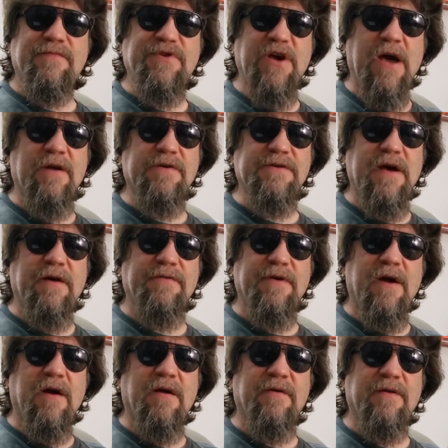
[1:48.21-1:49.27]
channels out
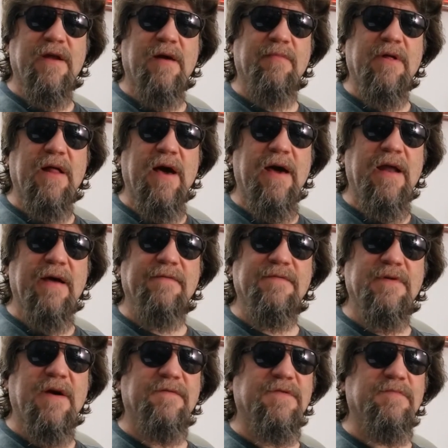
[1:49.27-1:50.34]
there that I'm glad I've,
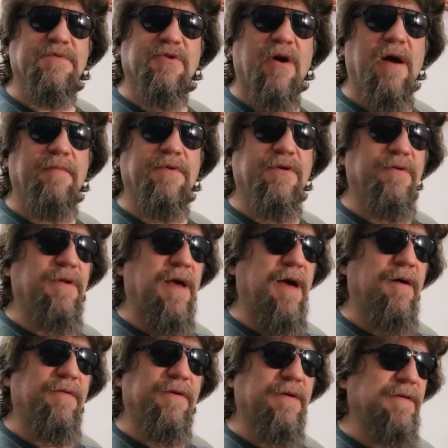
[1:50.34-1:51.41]
I've subscribed to
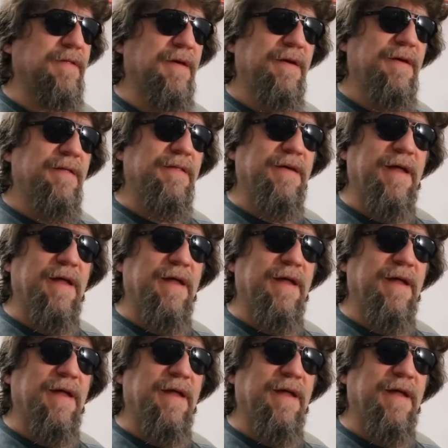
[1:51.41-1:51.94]
now that